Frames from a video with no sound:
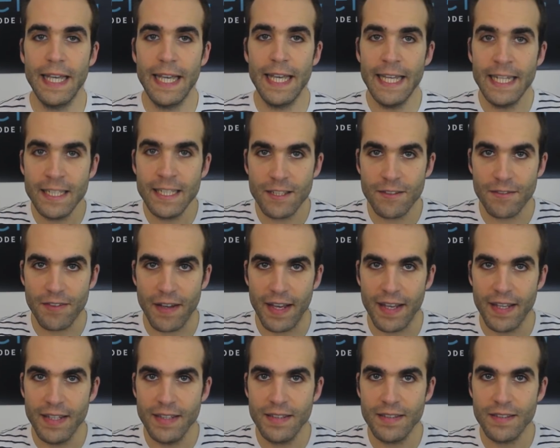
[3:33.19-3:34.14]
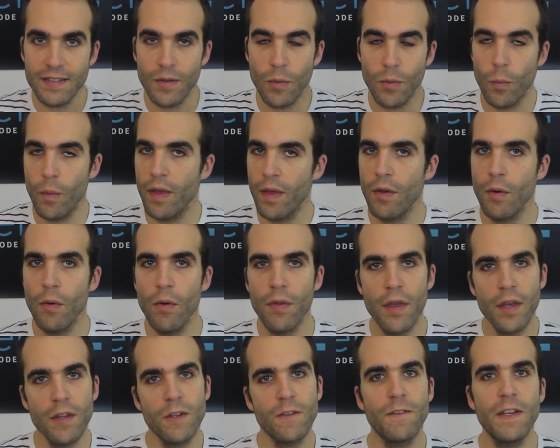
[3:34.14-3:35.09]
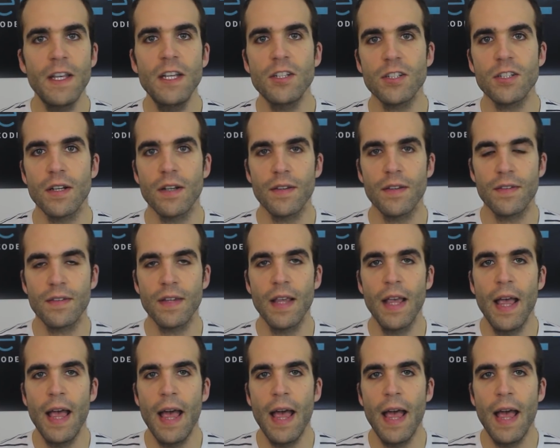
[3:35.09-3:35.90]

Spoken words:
interface with all those features,